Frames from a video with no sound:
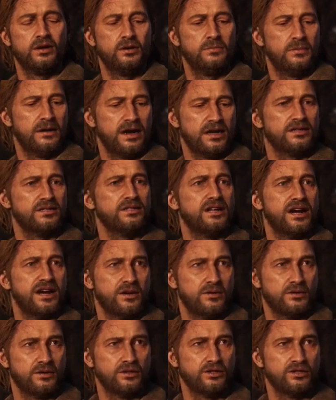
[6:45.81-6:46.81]
Look, come back to
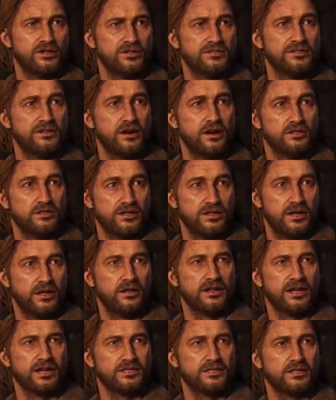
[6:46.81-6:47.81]
town. Let's discuss
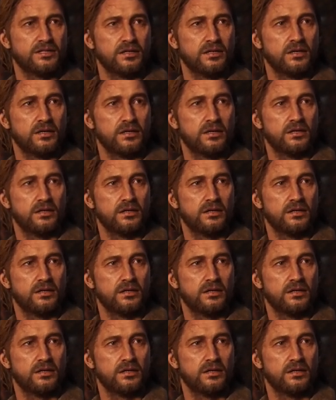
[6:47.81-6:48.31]
it at least.